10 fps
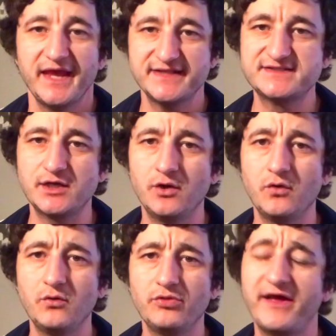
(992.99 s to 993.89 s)
And
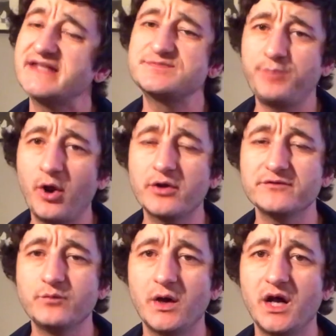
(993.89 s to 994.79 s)
so that's part
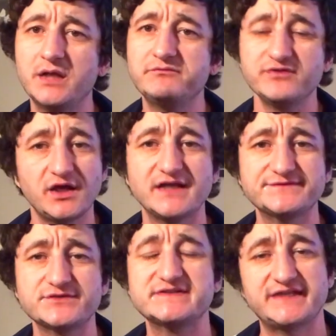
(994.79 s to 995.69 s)
of what
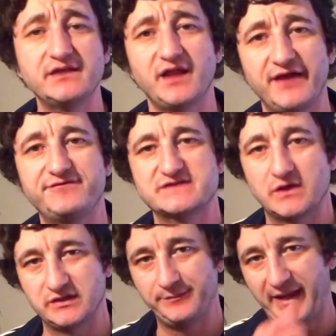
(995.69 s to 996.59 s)
philosophers say life is
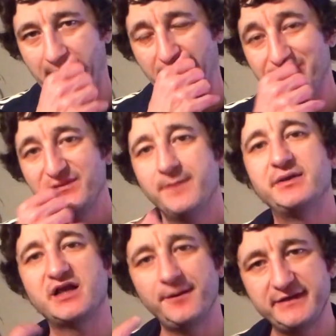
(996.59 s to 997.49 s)
all about.
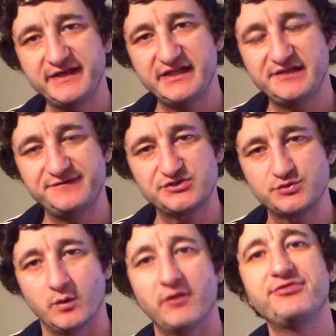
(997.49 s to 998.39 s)
Becoming an
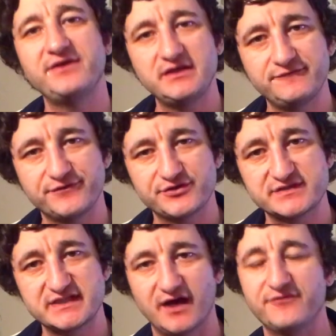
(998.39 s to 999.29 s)
individual, thinking for
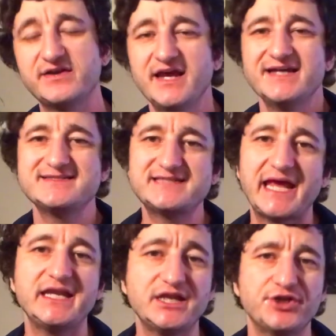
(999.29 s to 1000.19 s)
yourself,
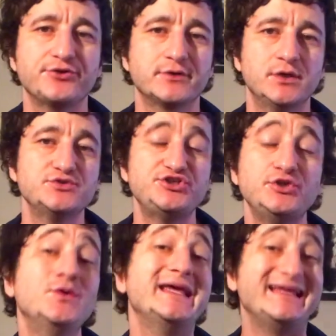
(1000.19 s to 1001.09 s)
standing on your own
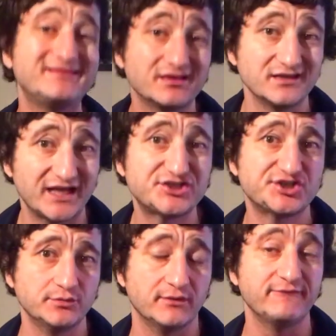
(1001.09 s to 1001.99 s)
two
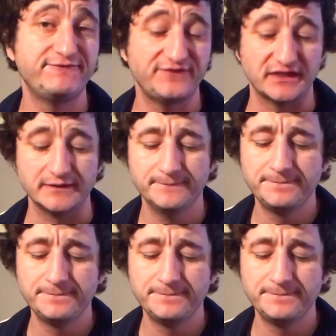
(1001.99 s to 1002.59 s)
intellectual feet.